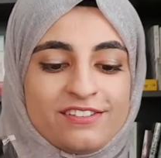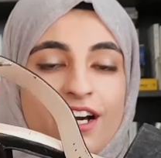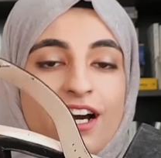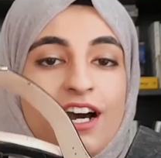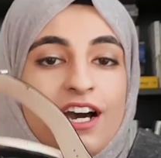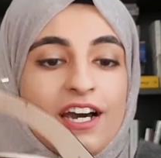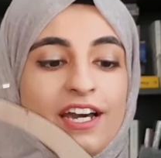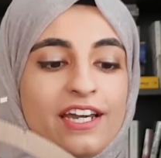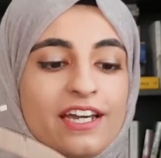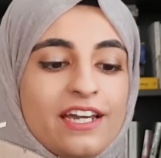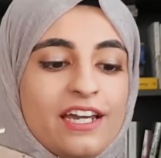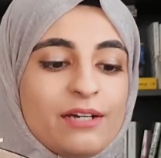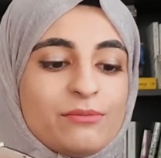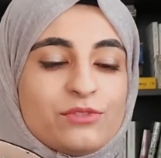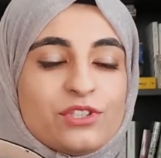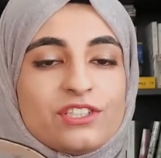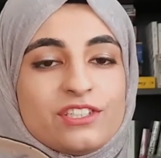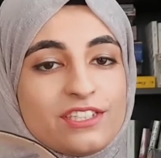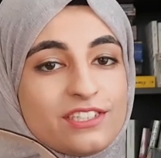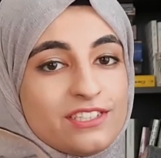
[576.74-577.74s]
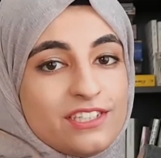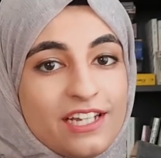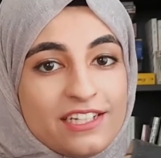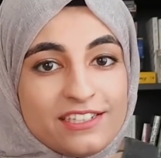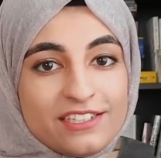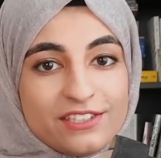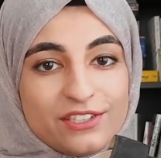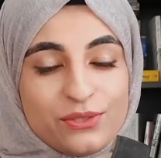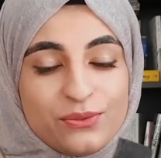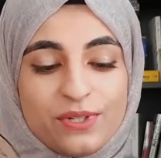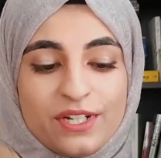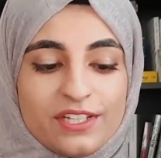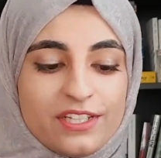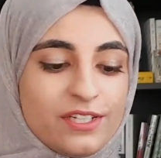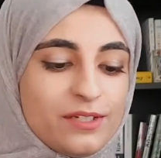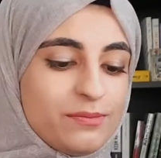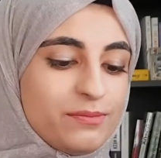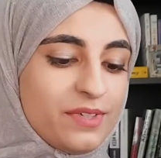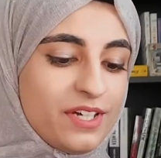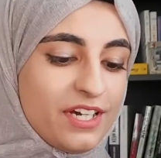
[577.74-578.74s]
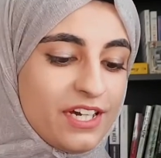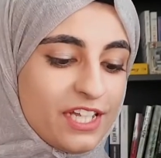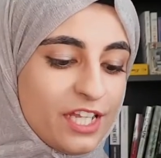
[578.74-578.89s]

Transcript: I am just excited to wear them.